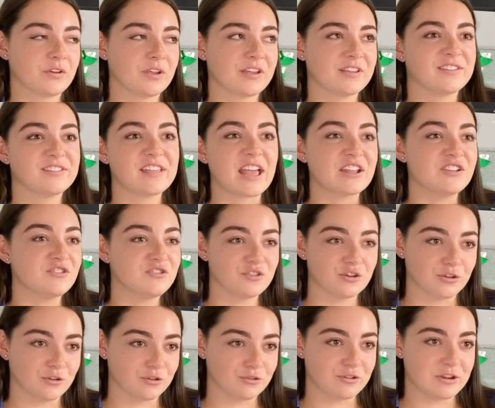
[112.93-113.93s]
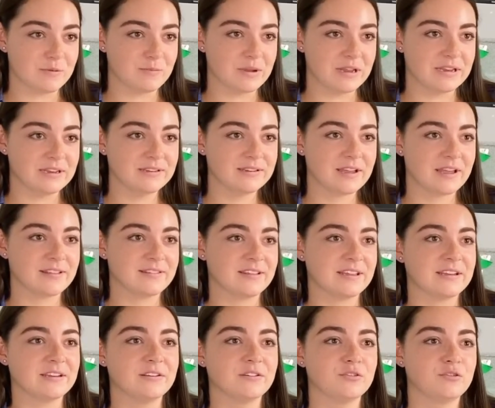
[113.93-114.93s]
essential treatment as
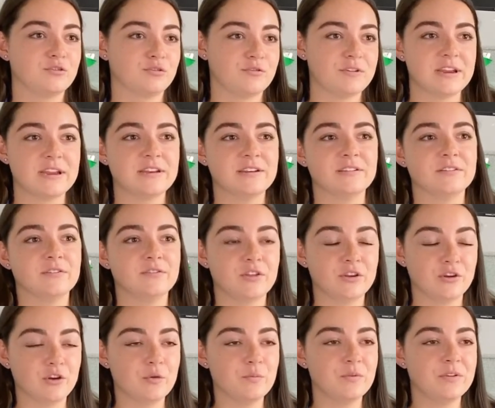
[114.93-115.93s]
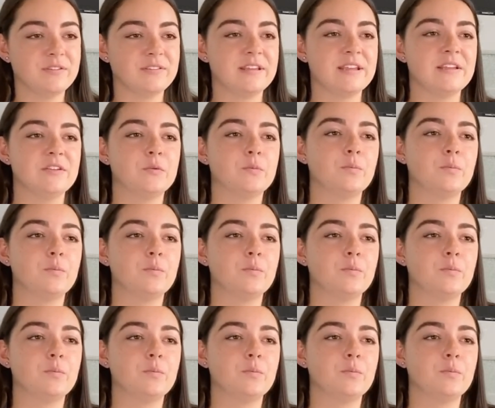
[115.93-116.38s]
in treating the gum disease,